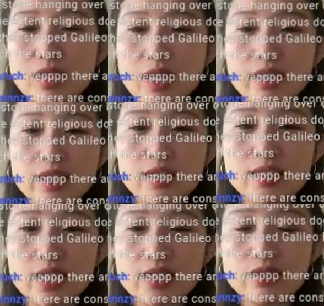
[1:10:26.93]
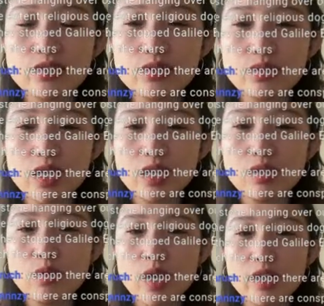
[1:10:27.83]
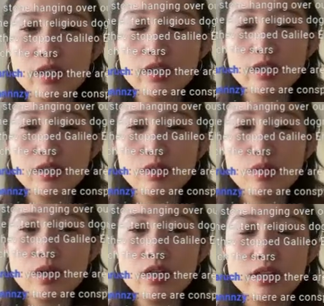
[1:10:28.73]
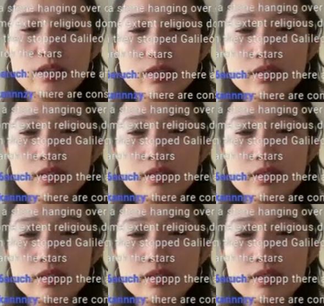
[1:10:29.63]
I can take to acquire water?